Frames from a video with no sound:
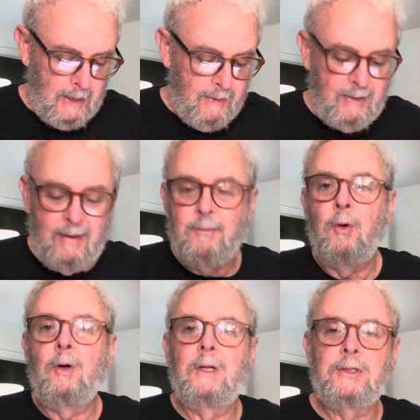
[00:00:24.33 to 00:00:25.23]
If you have them
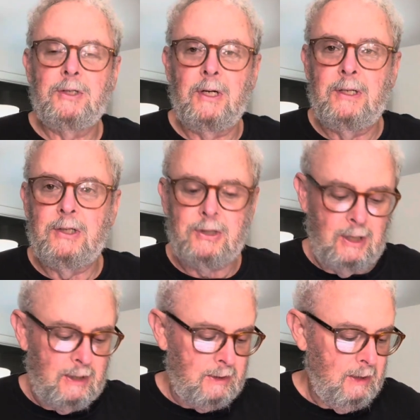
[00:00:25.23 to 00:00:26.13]
all listed on
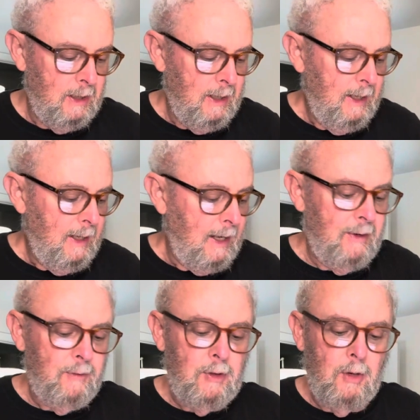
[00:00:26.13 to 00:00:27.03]
Discog, and
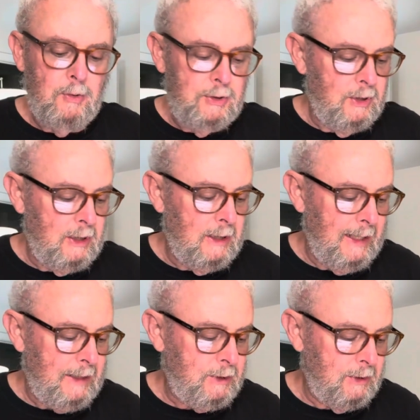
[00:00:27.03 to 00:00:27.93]
you go to the
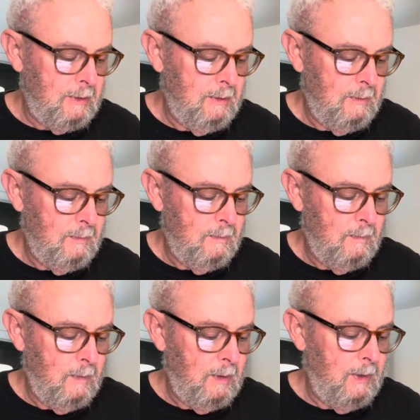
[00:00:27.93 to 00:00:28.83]
collection,
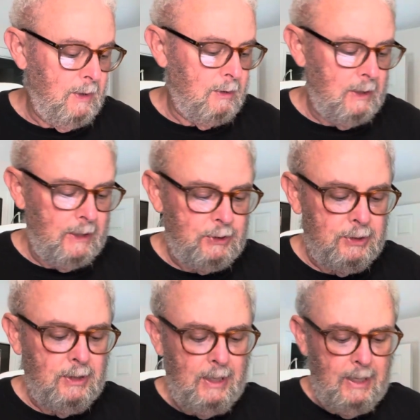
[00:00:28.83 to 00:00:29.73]
where you hit your
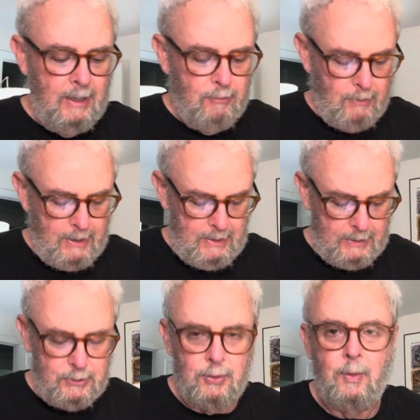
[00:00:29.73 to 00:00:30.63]
collection, right
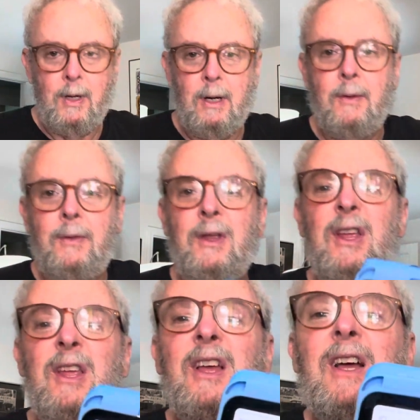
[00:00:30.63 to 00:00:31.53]
next to where
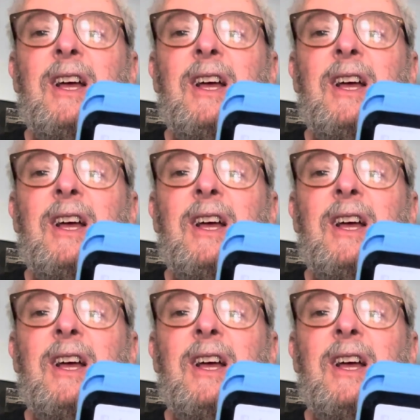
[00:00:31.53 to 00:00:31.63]
the